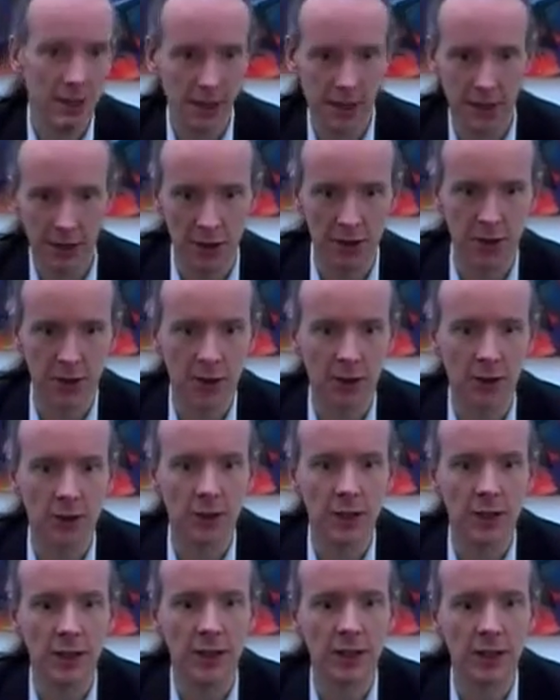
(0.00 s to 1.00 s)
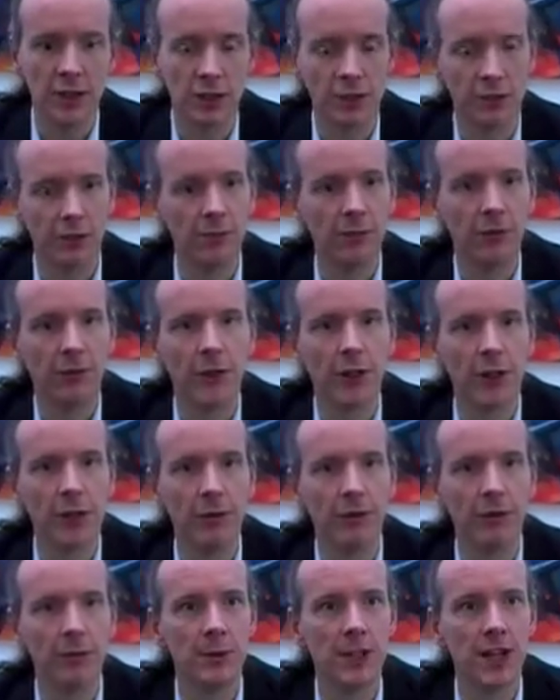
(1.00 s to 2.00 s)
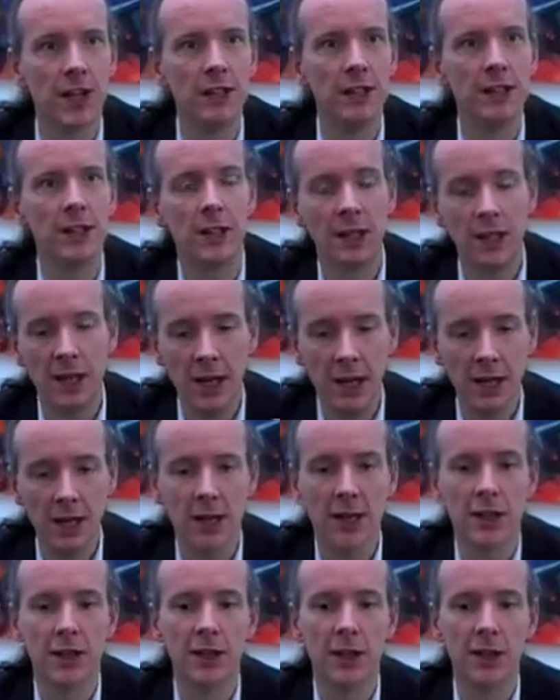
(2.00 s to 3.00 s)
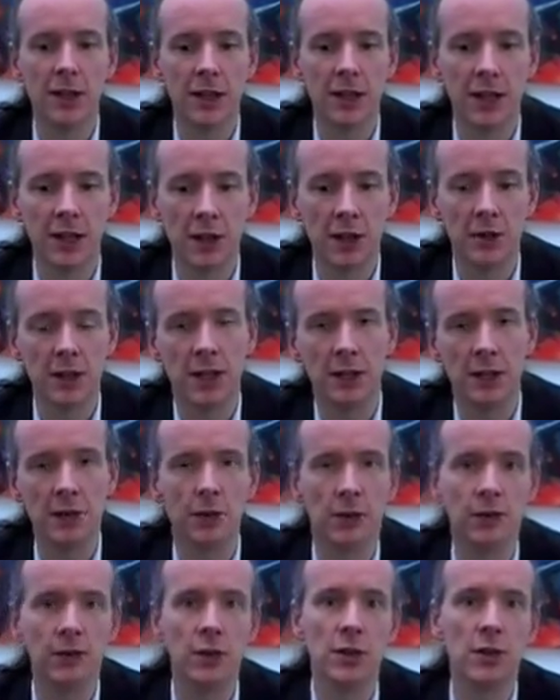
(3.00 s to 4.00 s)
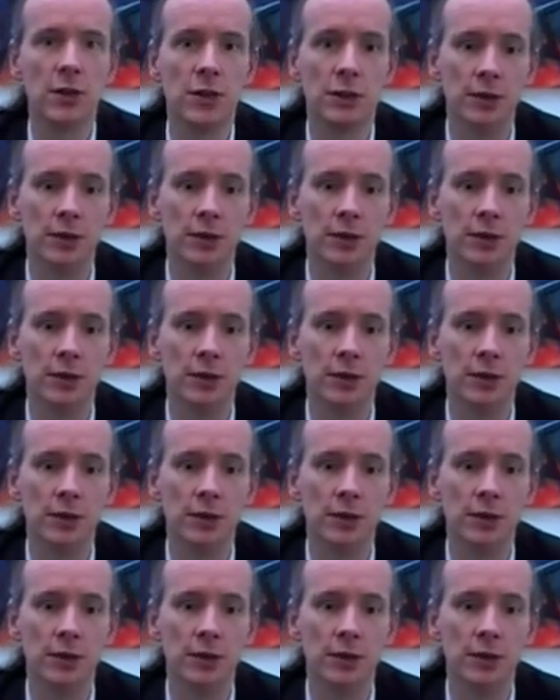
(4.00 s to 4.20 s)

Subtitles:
That goes through the initial filter from the editor, then it goes out to reviewers.